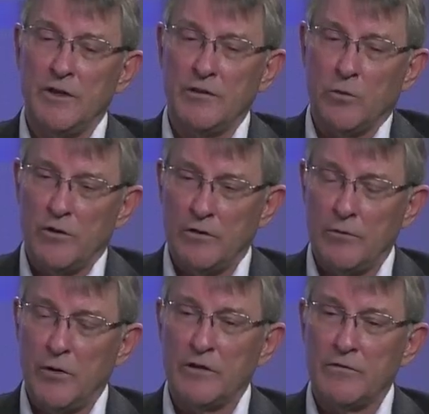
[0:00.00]
That's one of the
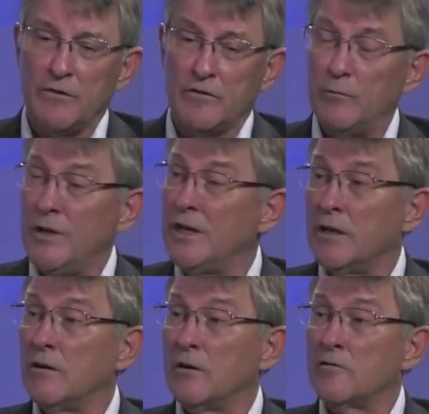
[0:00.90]
benefits of being
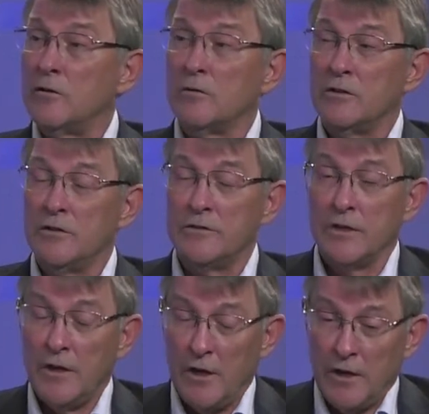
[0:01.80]
in Oslo, is
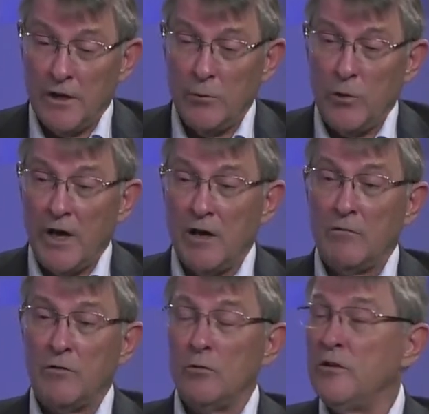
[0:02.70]
that we
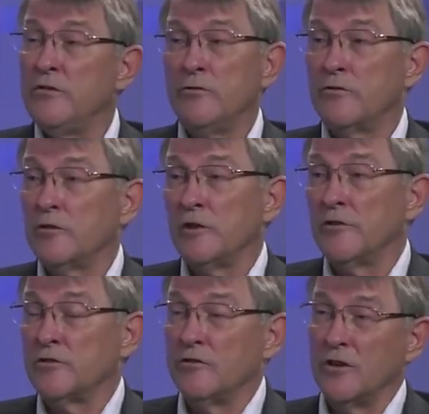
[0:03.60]
have a research
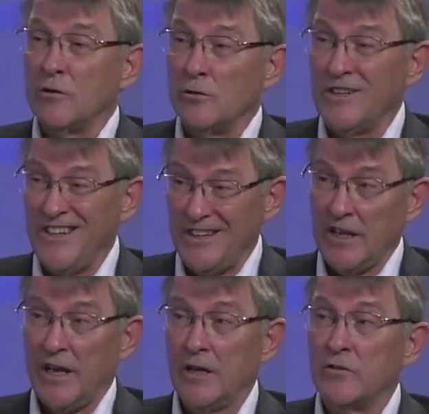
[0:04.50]
cluster, not only in
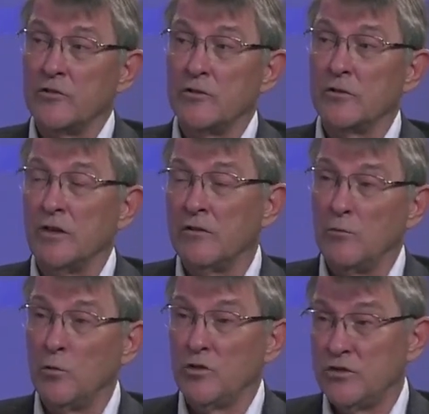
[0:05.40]
cancer,
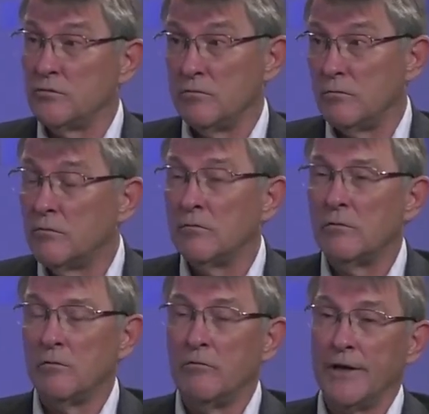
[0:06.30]
which is
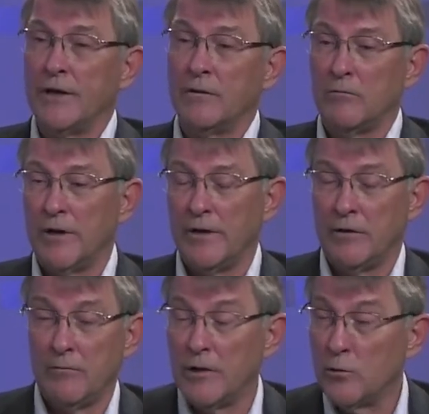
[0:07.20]
renowned
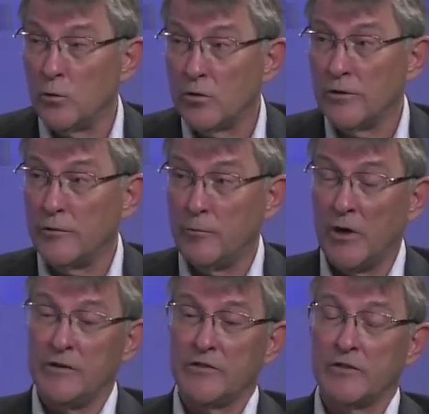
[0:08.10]
around the world
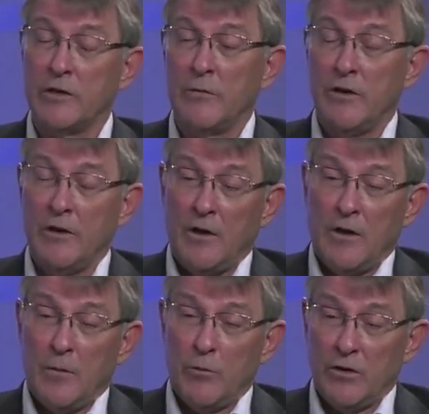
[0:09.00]
by this time,
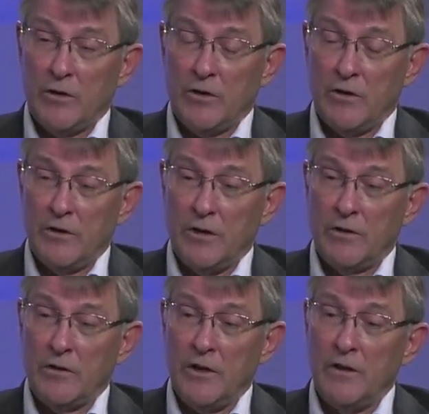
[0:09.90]
but
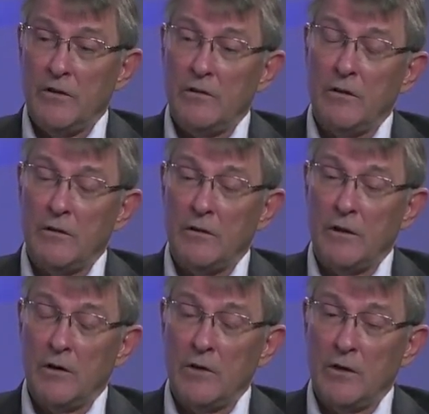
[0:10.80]
in the
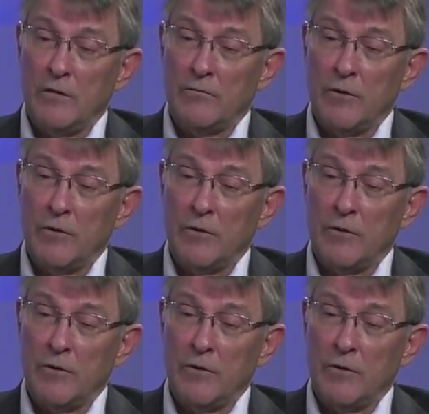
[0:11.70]
area of